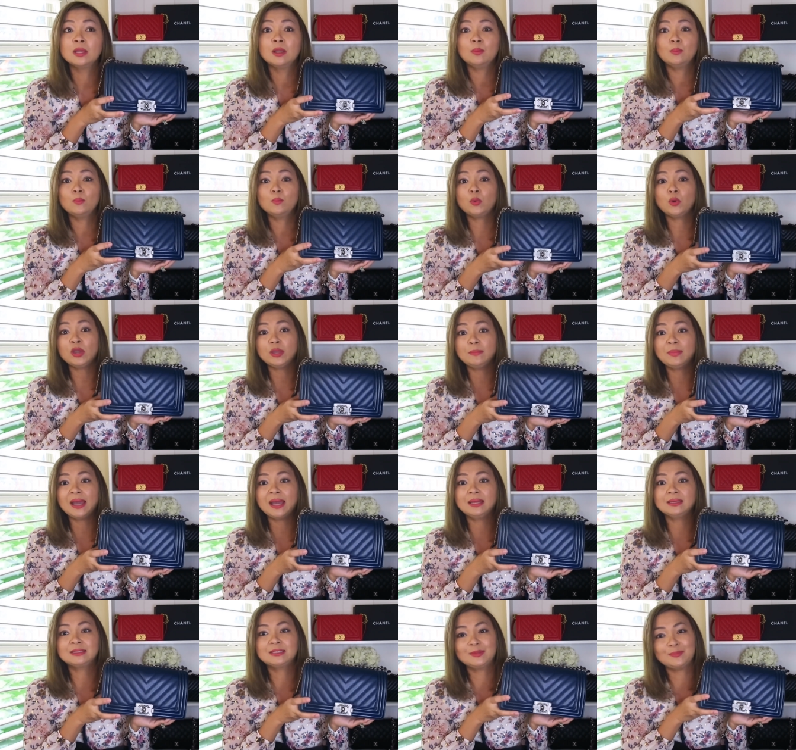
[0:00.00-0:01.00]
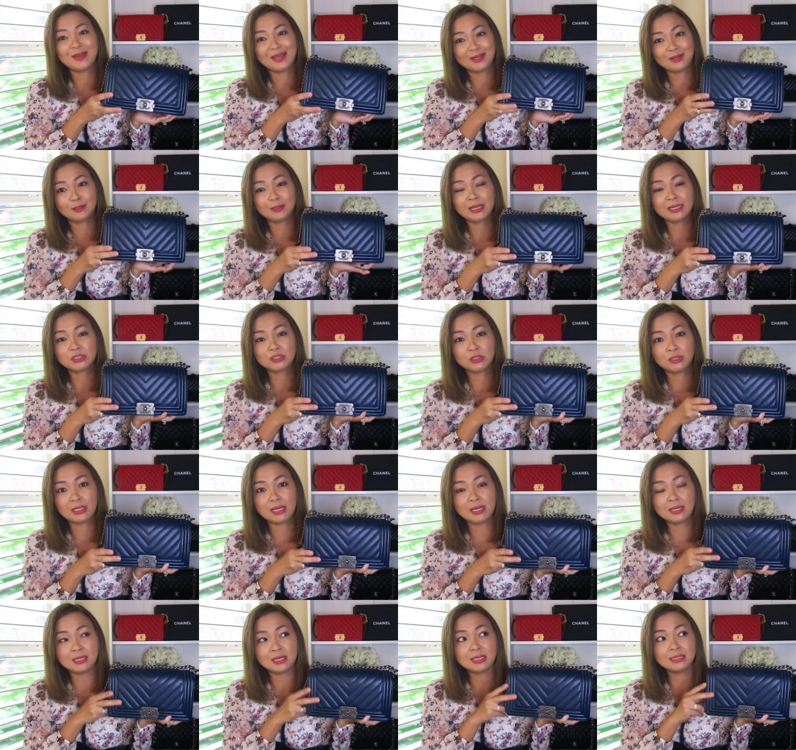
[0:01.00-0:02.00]
boy bag to my collection.
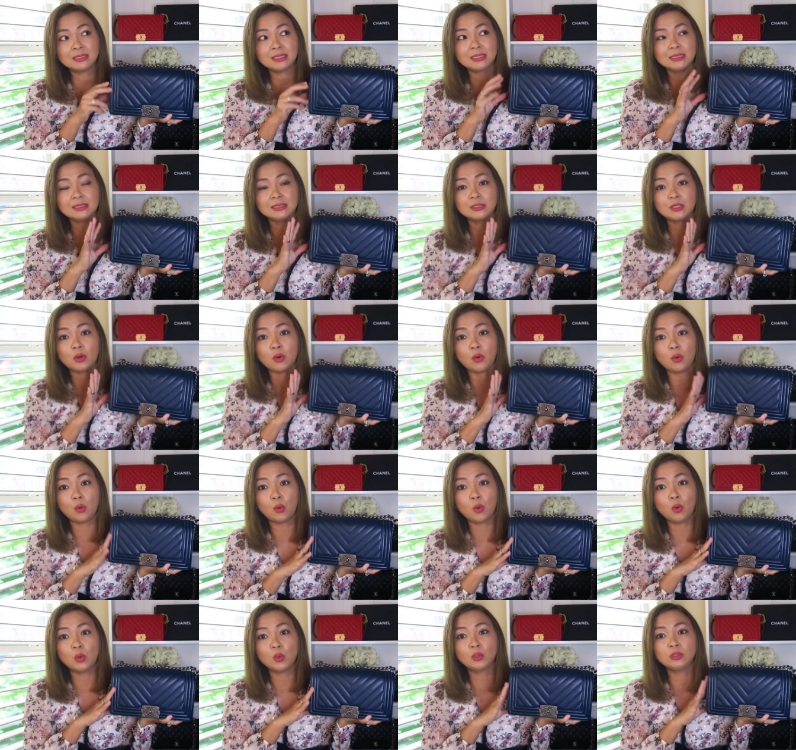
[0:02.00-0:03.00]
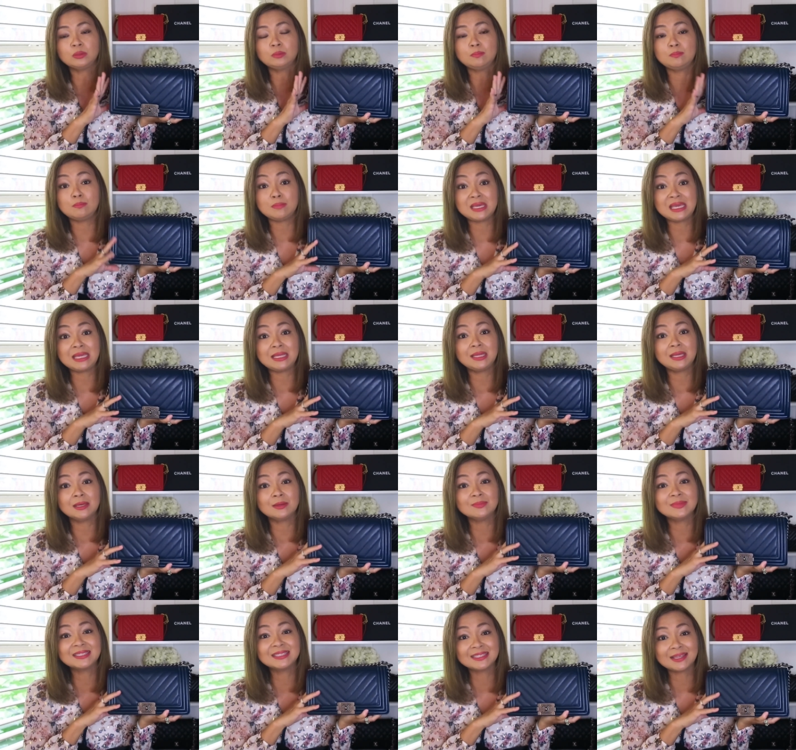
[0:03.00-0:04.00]
And this is the old
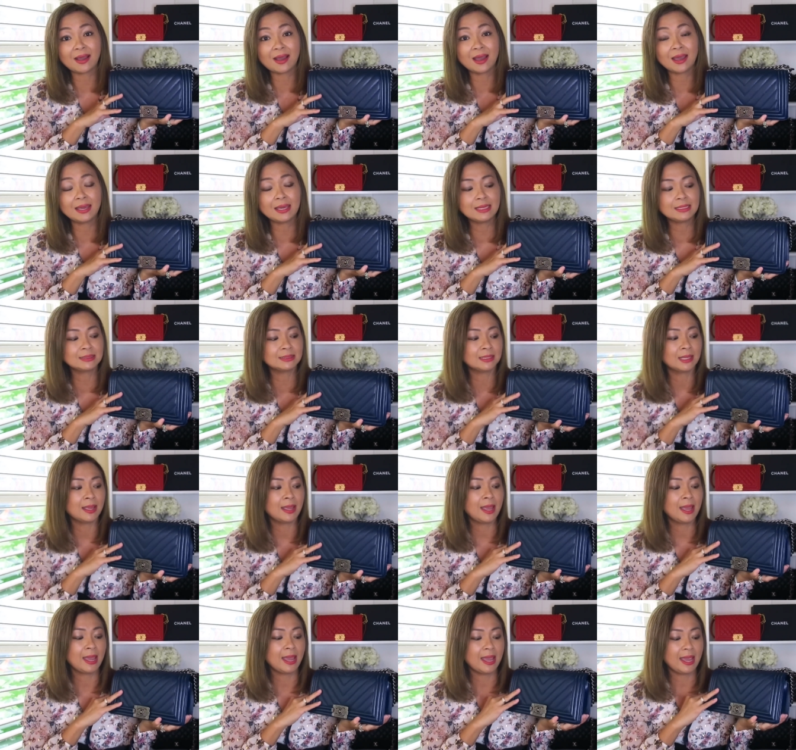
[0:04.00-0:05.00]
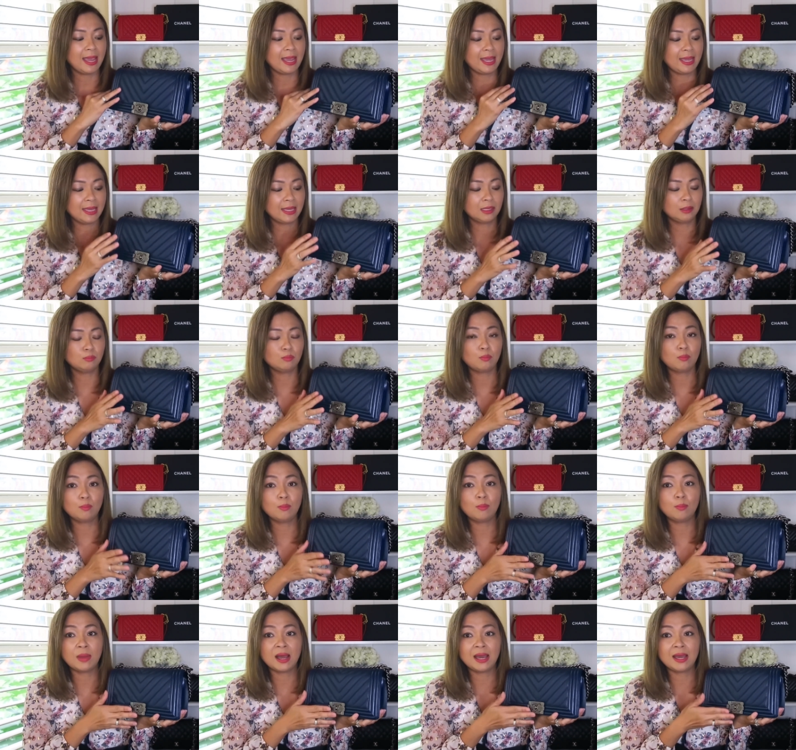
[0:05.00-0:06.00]
medium size. And
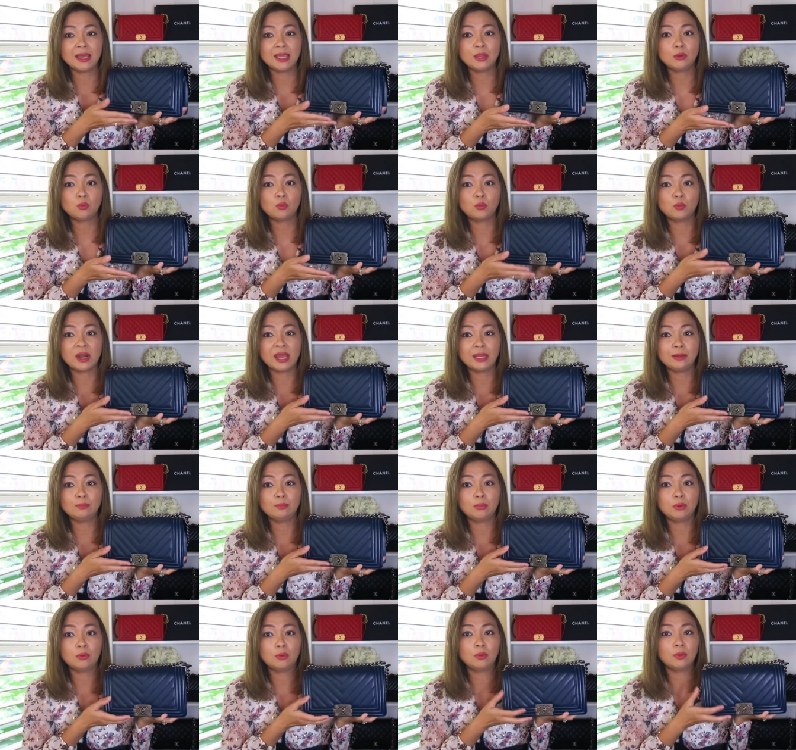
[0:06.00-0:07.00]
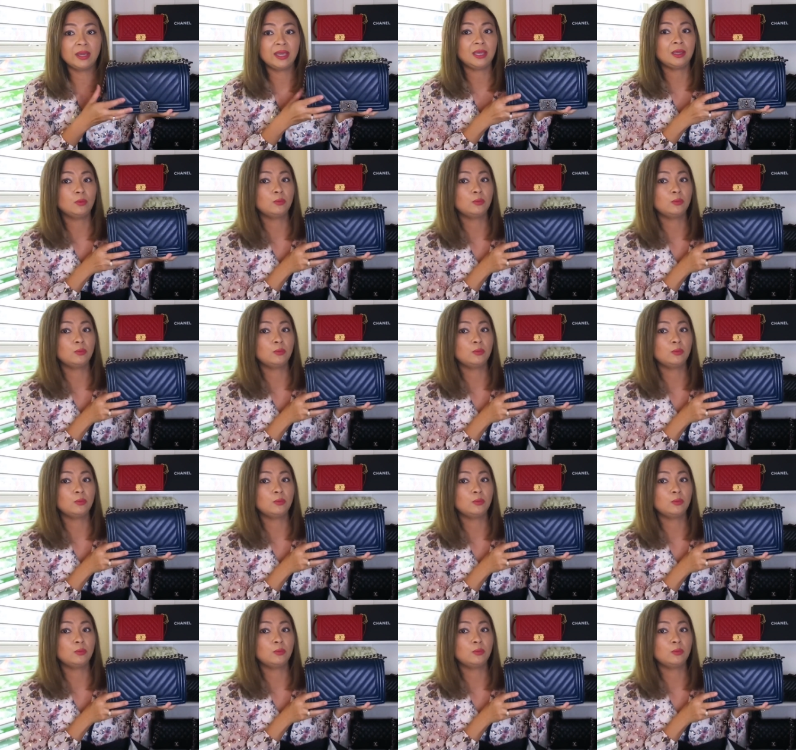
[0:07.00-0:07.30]
my red boy,